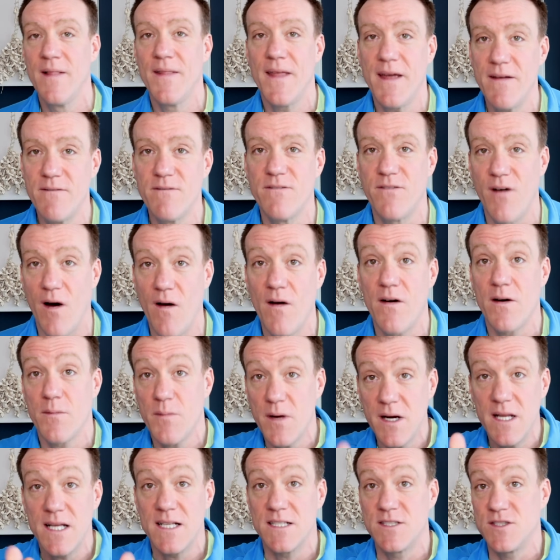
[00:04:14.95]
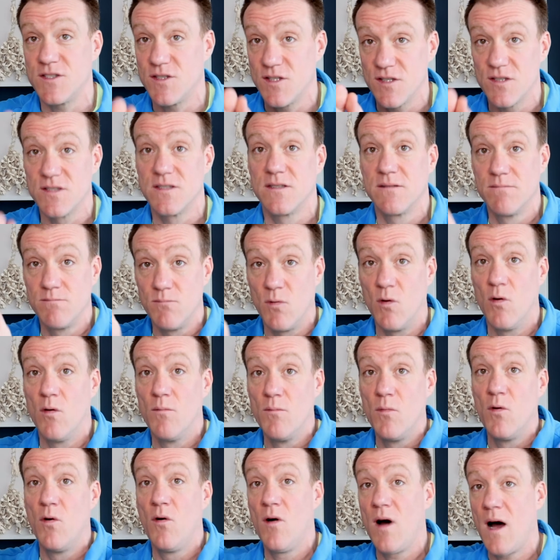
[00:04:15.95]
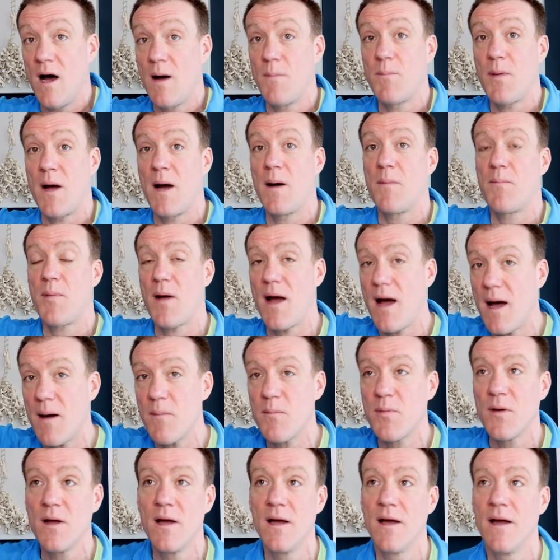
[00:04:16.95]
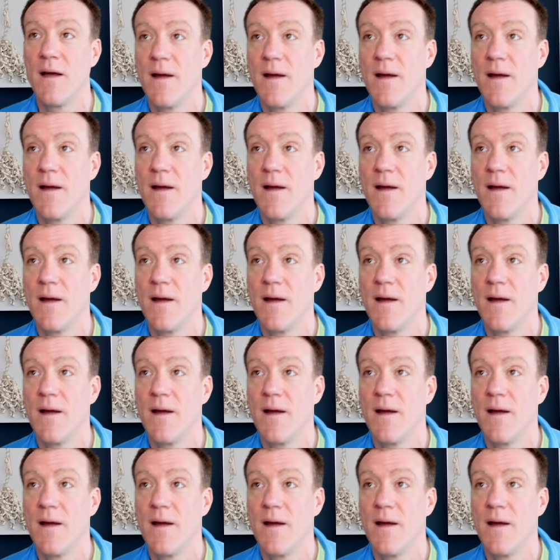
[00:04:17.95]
environment, it's just more and more up, up, up.